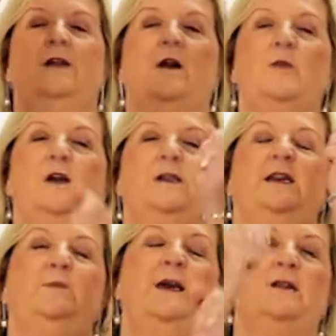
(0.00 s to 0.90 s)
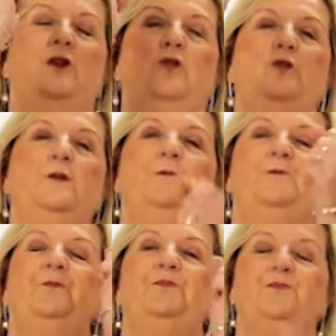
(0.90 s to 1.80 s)
Come on, keep that going.
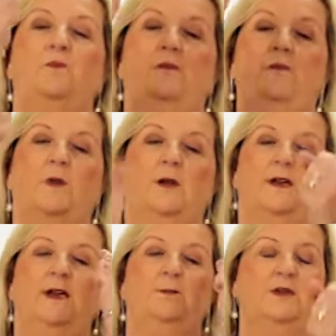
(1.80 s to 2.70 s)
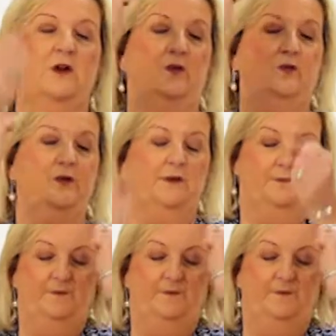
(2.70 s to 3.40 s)
Keep it going.